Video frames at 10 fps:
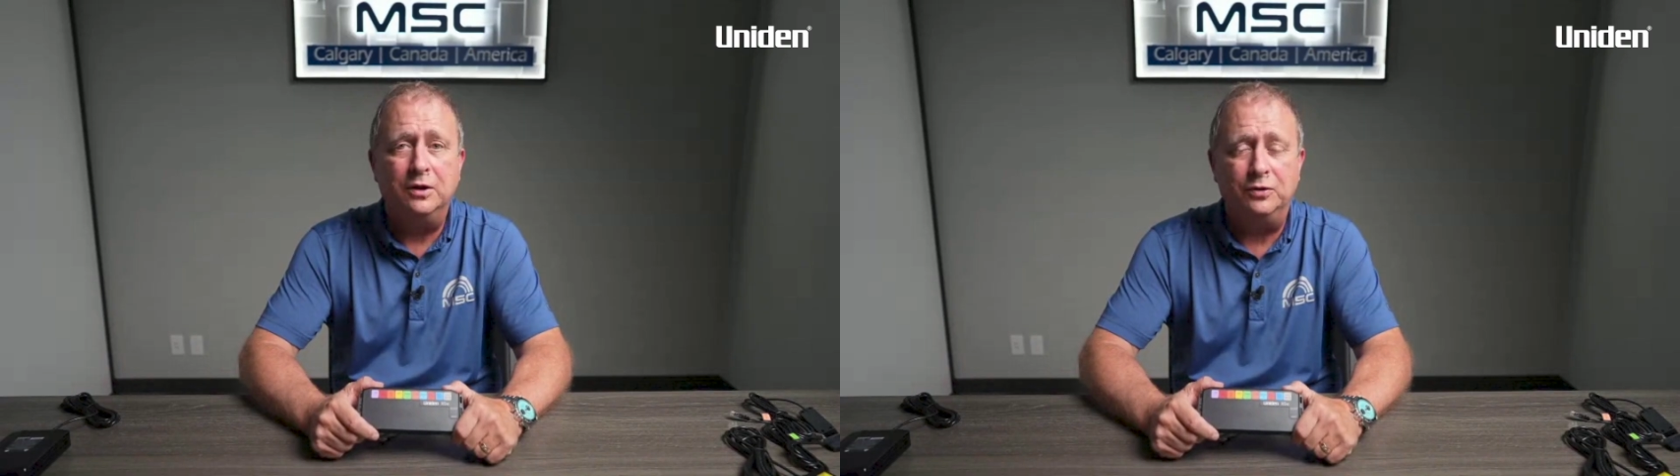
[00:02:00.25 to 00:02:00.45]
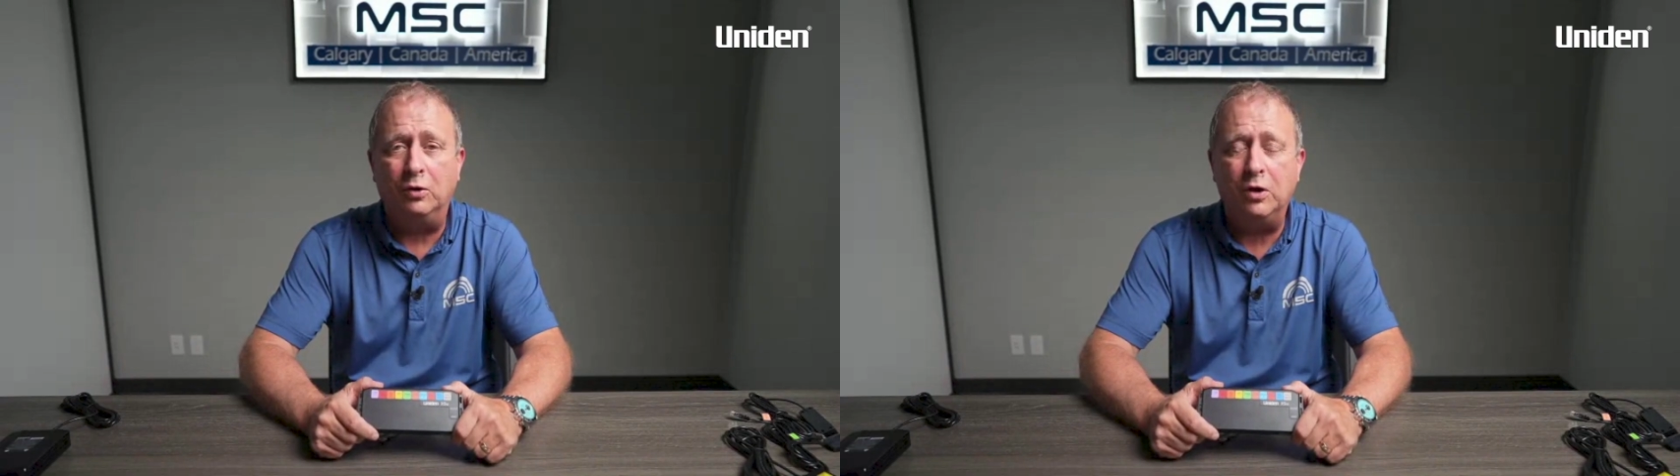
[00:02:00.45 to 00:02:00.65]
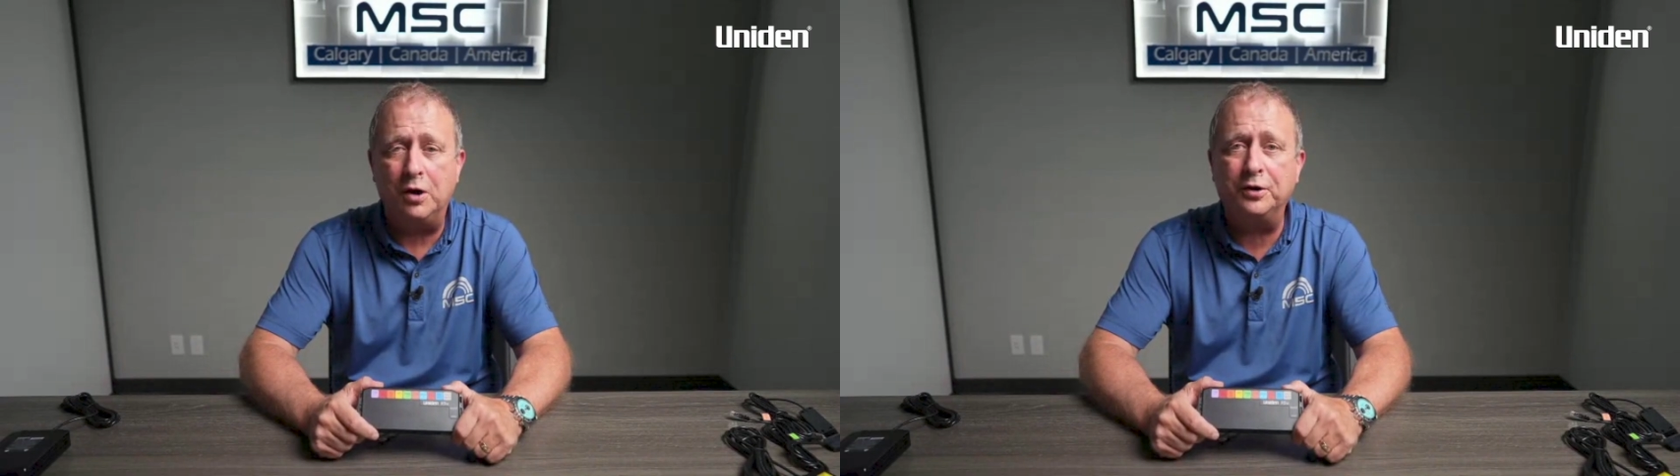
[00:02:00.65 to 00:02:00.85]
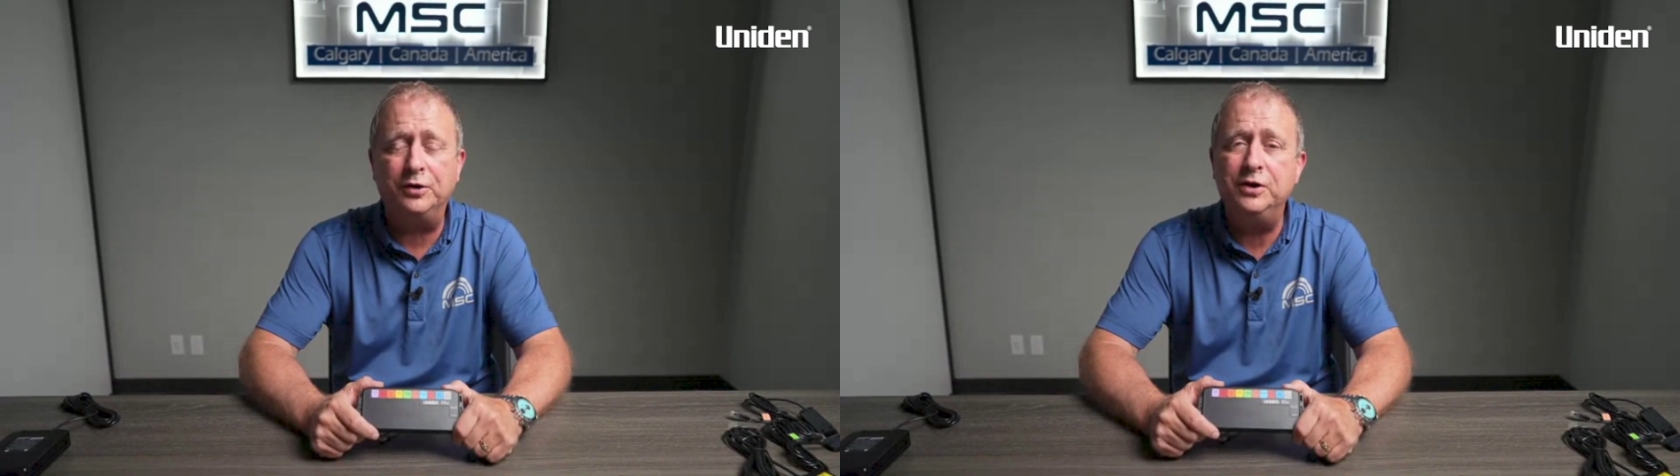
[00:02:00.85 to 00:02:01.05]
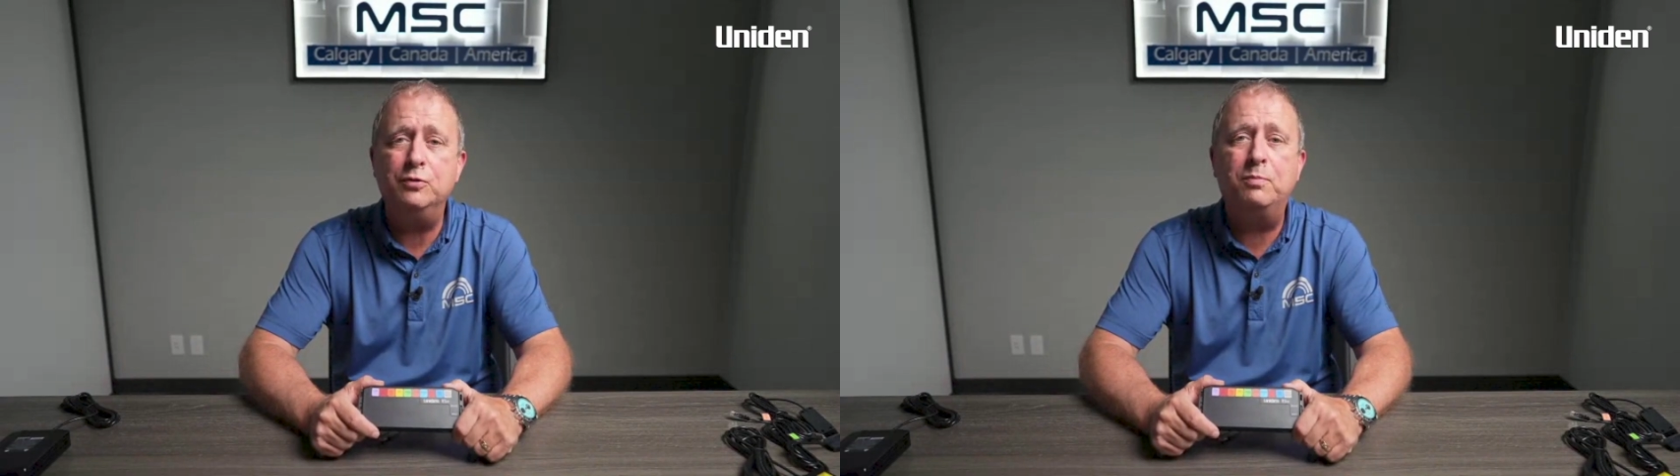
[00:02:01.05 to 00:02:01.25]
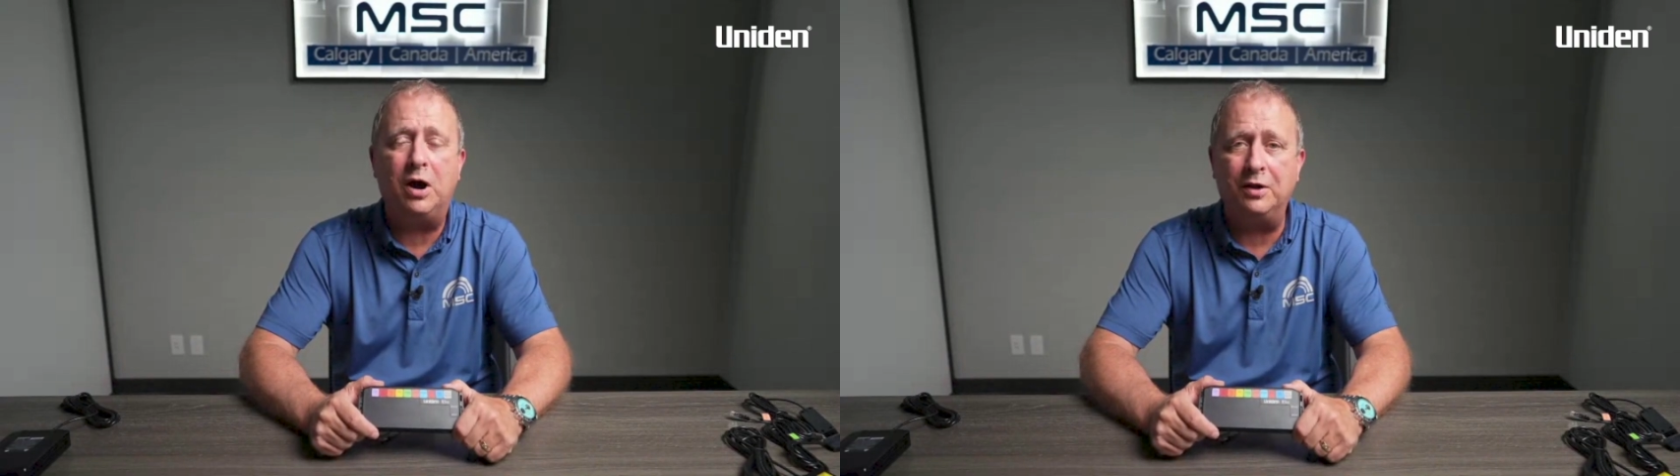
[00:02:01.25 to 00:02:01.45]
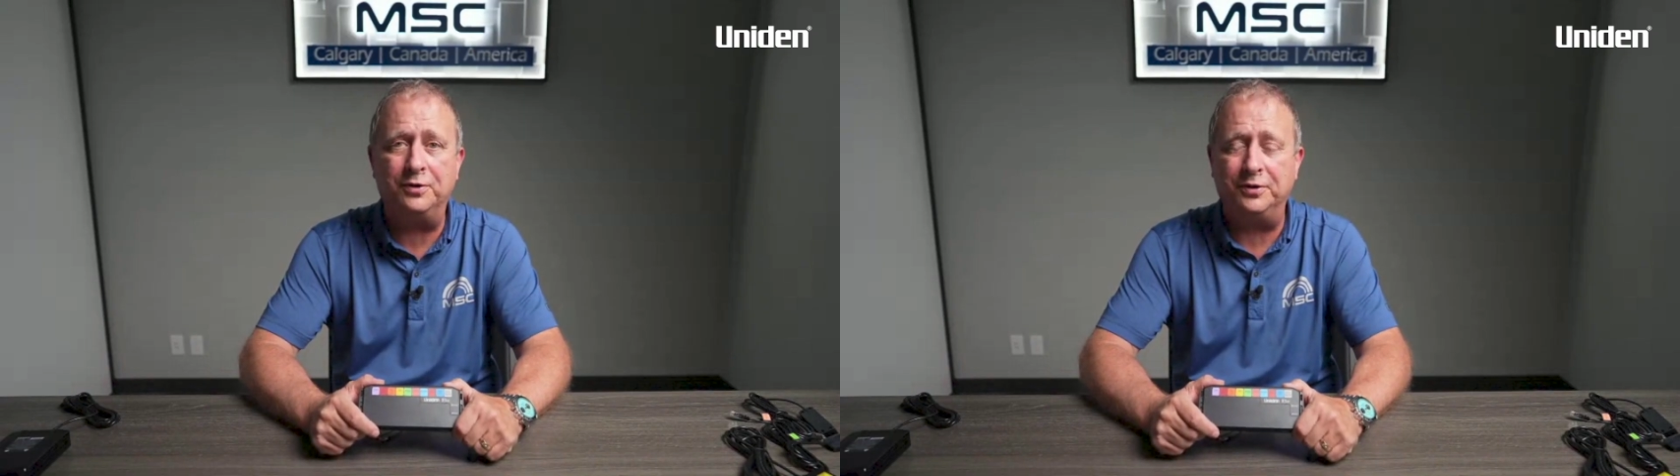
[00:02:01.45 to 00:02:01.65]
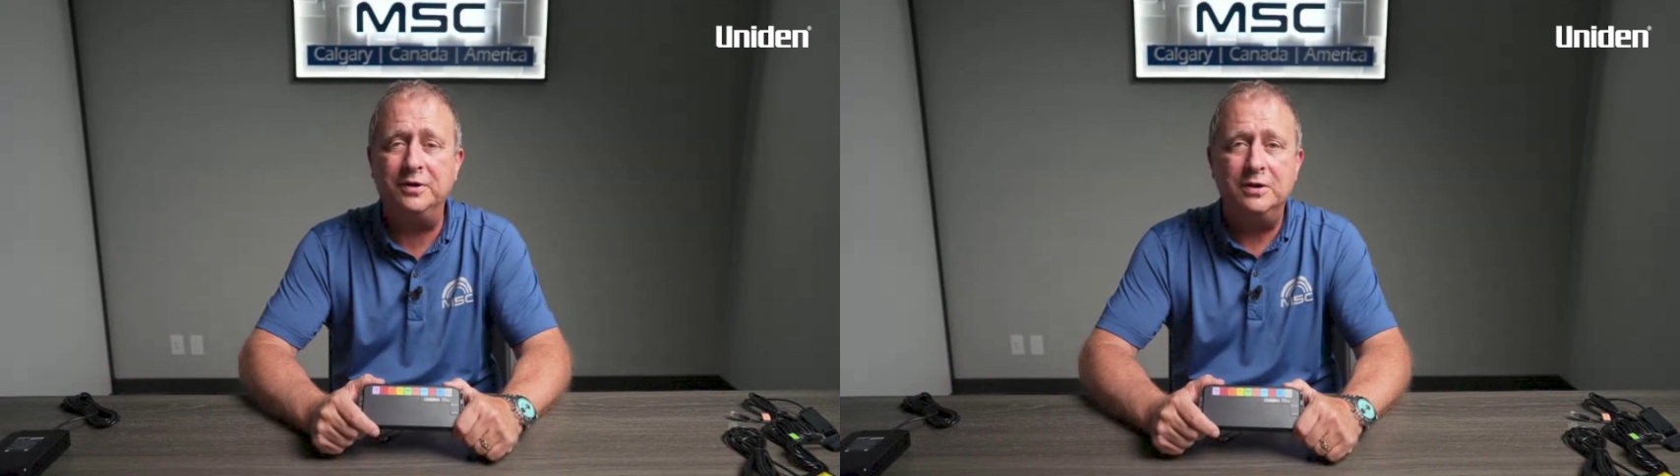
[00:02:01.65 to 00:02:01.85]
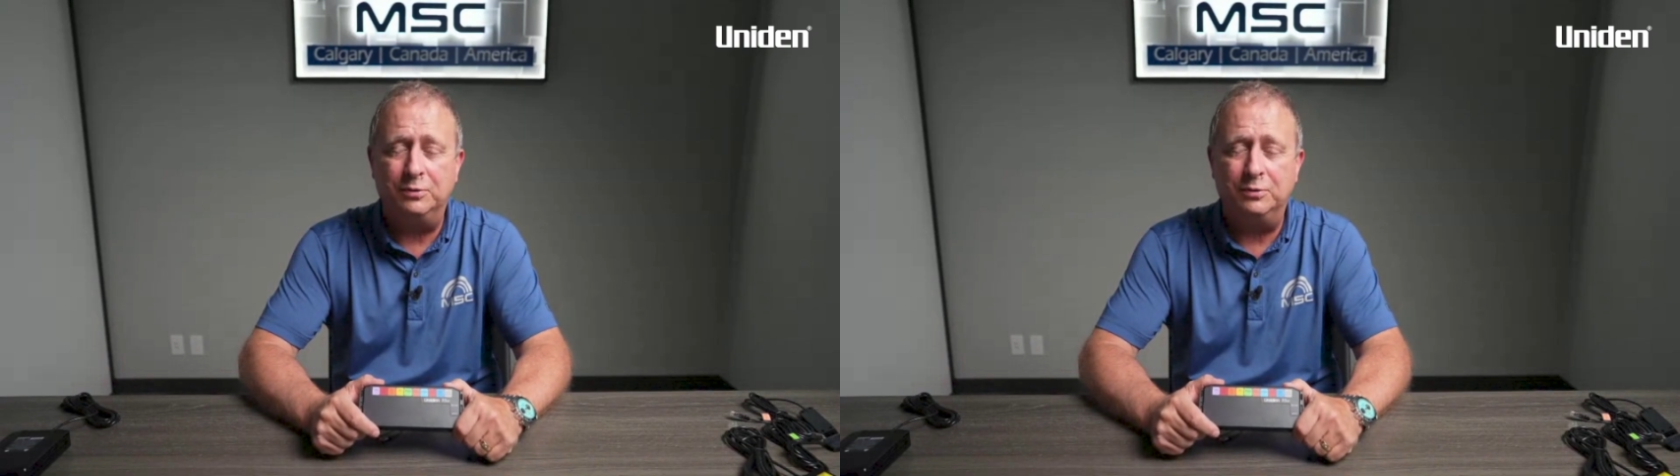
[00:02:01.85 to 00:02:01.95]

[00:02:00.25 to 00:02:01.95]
No longer are you bothered